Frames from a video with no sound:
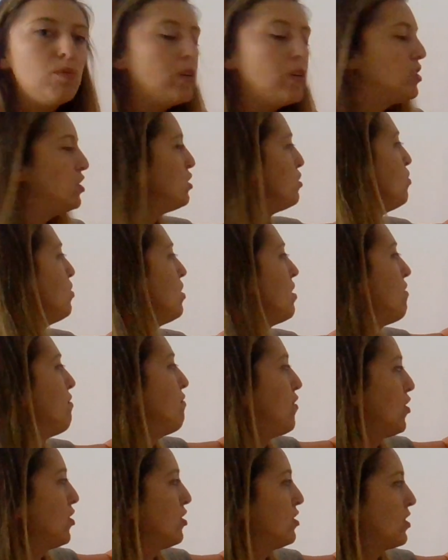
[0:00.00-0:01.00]
You would do the
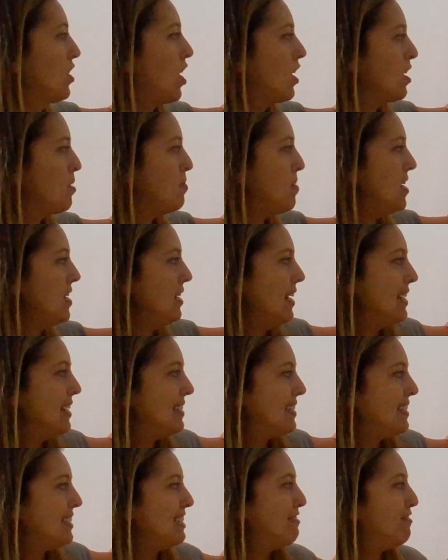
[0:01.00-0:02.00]
first
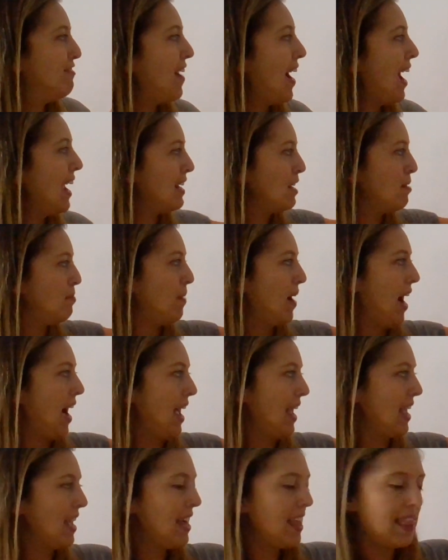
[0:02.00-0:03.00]
argument divided
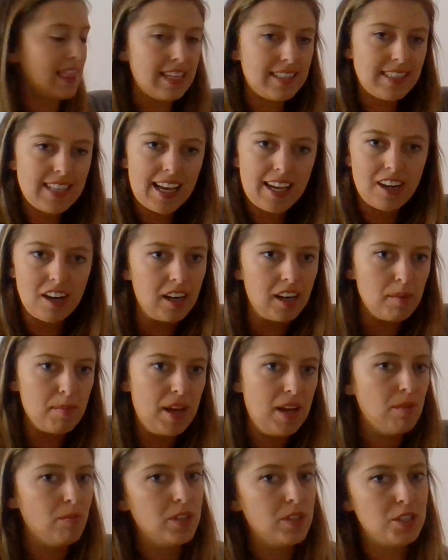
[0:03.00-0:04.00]
by the second
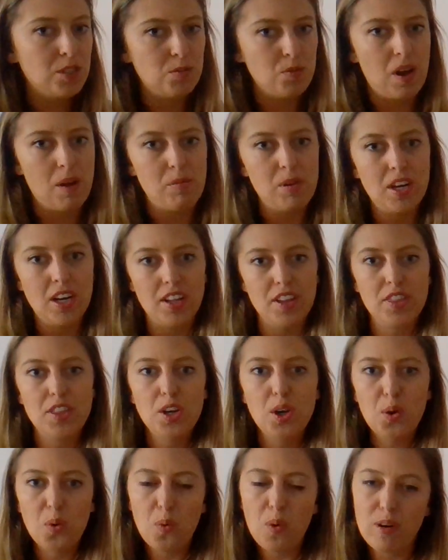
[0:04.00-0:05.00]
argument, which is why we call it
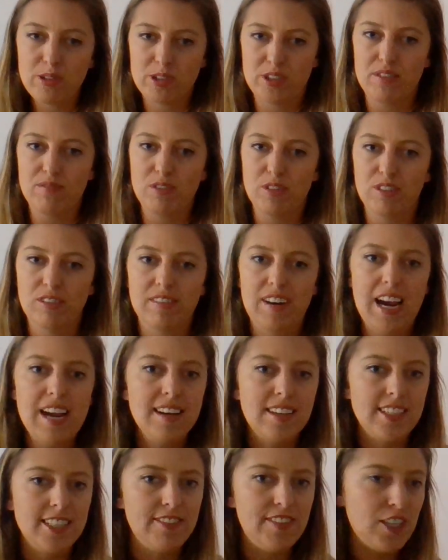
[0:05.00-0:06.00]
the quotient rule,
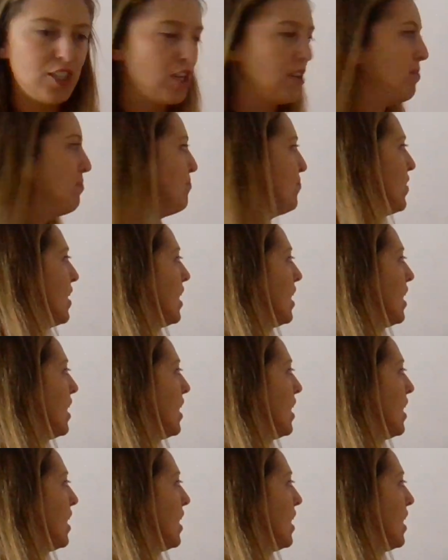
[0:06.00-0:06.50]
right? Division.